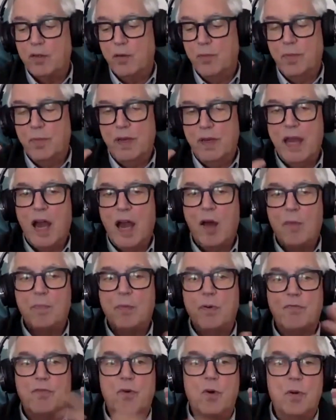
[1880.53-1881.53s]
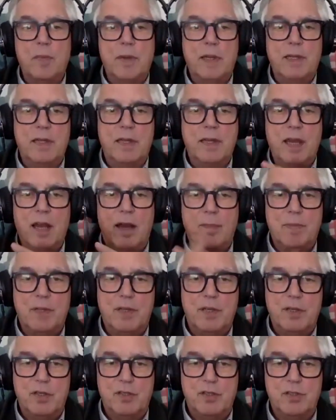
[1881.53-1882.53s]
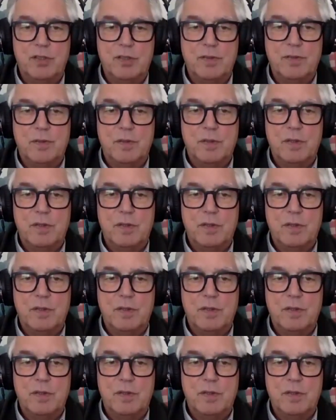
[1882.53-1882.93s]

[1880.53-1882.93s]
to be outperforming the competition.